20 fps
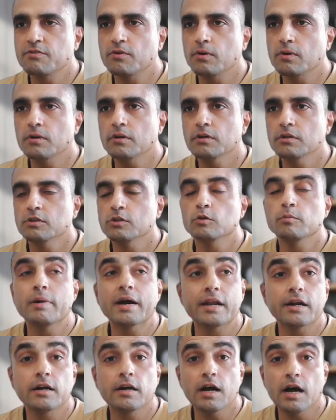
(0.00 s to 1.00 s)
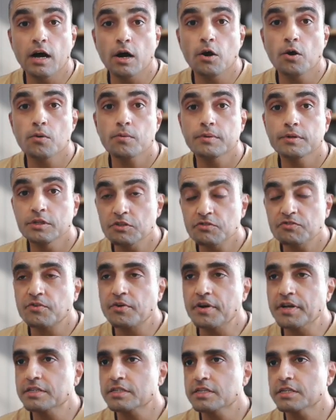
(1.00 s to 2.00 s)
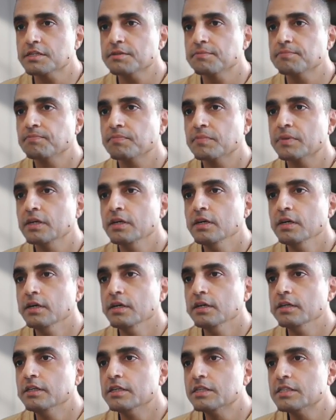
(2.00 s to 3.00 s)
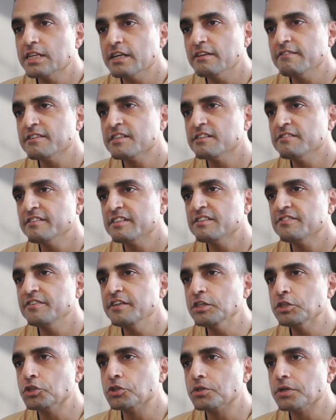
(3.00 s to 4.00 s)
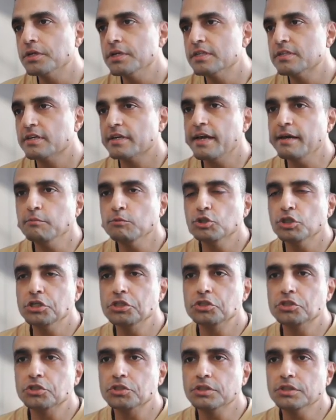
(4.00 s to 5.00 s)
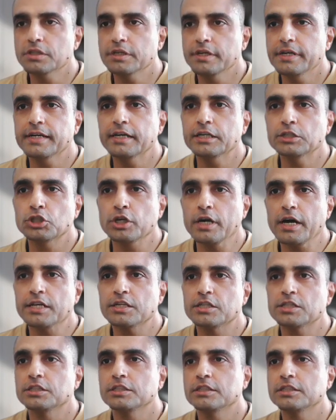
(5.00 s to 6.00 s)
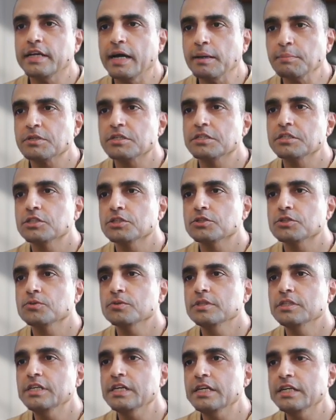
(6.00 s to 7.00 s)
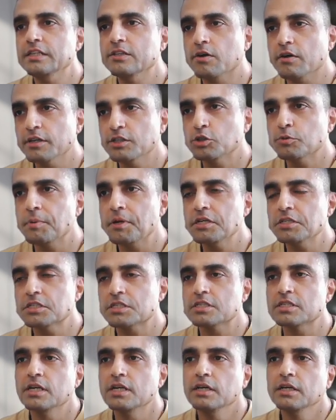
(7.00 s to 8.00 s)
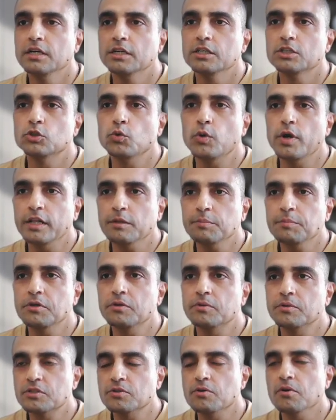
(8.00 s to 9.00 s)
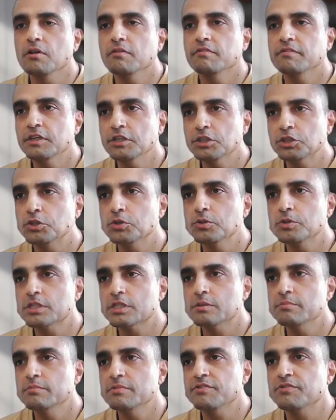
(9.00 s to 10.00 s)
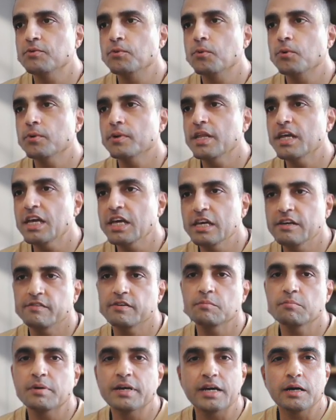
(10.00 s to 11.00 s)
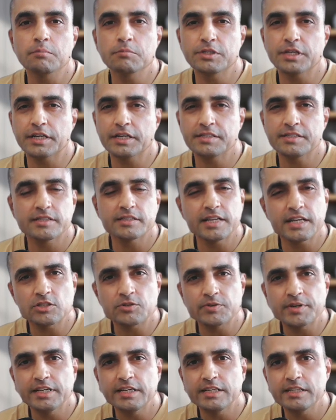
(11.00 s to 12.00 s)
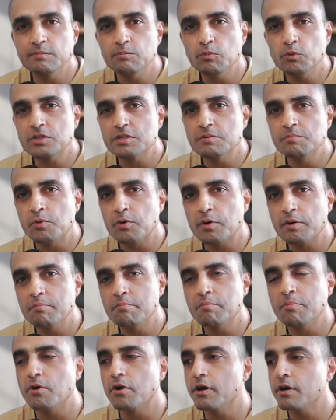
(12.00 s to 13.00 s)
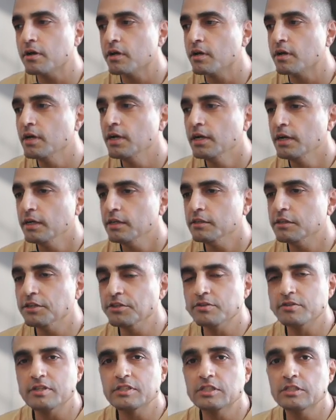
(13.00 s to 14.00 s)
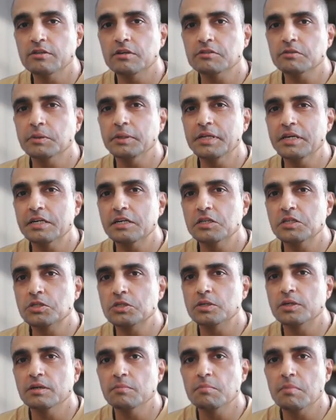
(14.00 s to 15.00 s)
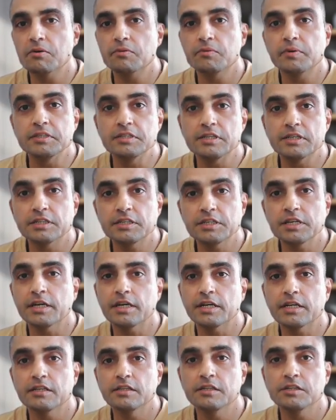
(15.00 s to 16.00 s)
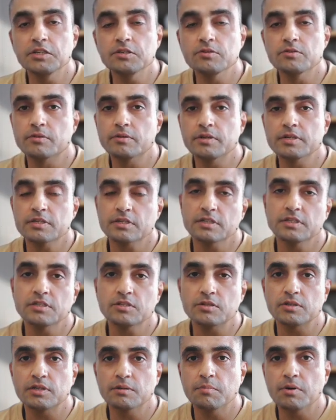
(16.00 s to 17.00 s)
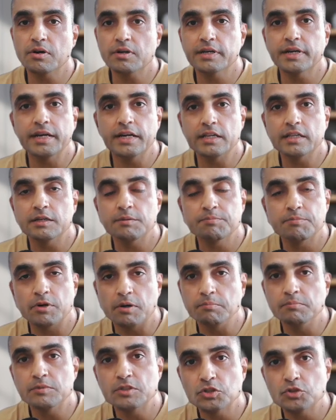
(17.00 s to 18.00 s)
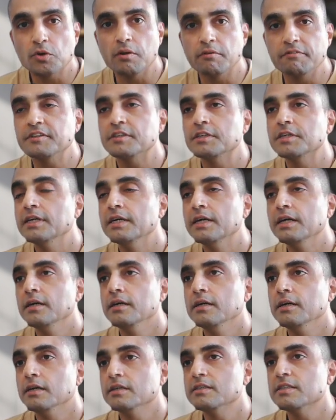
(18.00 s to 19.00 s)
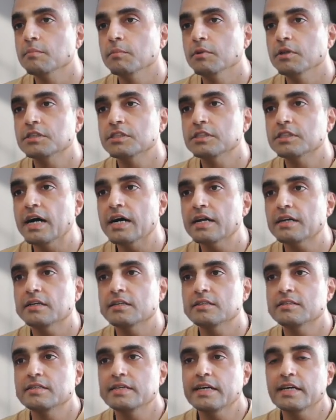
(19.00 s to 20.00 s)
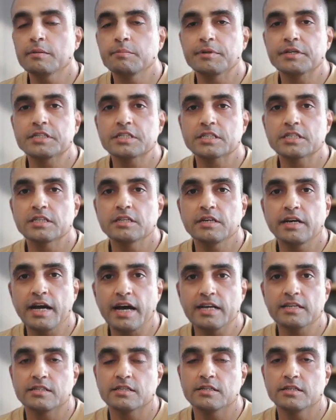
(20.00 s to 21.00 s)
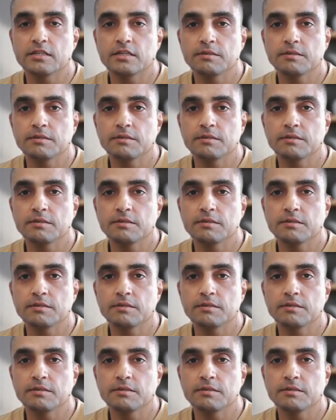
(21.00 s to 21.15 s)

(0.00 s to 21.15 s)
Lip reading: for, no matter how you phrase it. The self-service feature is a game changer. AI chat taps into the knowledge base to help you resolve issues before they even become tickets. And that's really the most important part. The user is not really concerned about raising a ticket. The user is concerned about getting the problem solved. Similar to that, the help desk has